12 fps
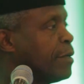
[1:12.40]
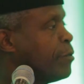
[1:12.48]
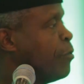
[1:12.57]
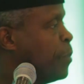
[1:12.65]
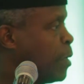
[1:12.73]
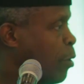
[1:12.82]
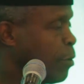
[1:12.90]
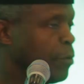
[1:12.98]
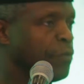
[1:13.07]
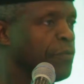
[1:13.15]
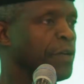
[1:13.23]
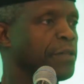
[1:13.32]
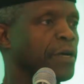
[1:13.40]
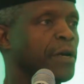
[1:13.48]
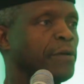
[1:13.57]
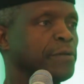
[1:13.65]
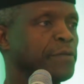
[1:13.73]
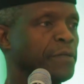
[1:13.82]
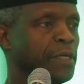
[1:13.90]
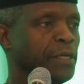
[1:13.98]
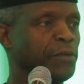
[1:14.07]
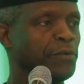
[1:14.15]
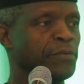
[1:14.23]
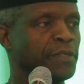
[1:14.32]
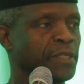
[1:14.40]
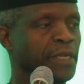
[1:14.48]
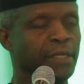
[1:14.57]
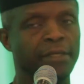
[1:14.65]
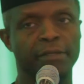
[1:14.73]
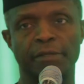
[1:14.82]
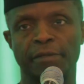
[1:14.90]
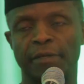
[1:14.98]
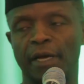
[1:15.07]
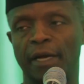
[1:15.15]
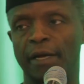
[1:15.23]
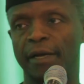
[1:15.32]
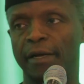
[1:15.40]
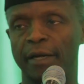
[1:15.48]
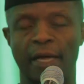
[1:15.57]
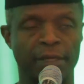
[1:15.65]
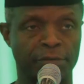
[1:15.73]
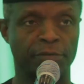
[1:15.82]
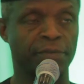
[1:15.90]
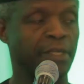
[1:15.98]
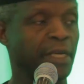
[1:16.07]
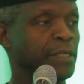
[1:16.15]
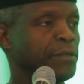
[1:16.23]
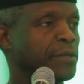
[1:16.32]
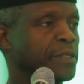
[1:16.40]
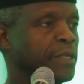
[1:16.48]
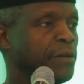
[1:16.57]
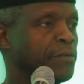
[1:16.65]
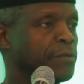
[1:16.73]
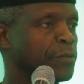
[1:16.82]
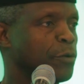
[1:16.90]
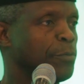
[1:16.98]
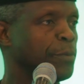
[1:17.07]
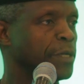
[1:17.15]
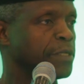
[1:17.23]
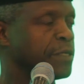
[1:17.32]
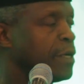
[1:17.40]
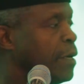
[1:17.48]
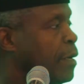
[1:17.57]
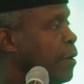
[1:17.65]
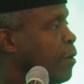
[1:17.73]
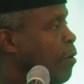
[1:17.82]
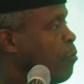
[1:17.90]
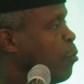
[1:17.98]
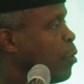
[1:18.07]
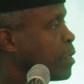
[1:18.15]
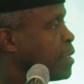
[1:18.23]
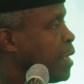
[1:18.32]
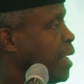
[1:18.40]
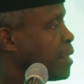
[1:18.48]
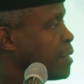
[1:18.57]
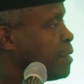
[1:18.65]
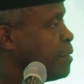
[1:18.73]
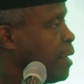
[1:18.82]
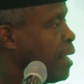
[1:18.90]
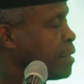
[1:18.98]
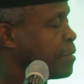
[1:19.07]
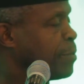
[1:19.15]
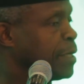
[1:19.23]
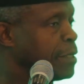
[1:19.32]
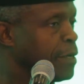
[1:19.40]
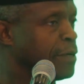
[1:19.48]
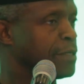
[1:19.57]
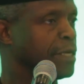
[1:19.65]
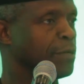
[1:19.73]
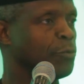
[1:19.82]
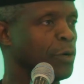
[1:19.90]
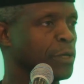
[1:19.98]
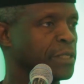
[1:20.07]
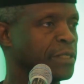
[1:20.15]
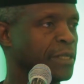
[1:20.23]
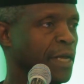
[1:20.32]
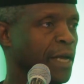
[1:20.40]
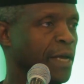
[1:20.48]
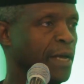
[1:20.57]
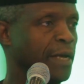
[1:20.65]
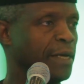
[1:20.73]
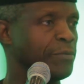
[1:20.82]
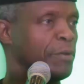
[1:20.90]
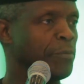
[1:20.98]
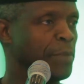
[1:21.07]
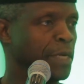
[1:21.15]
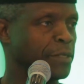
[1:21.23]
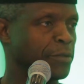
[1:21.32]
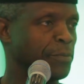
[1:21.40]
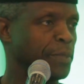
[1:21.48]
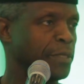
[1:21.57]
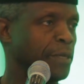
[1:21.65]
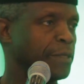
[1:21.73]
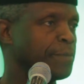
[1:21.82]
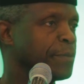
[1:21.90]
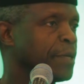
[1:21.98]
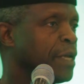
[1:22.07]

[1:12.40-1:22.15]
You've been all over the country. You've seen, as you've said yourself, so much of what has been done and what remains to be done.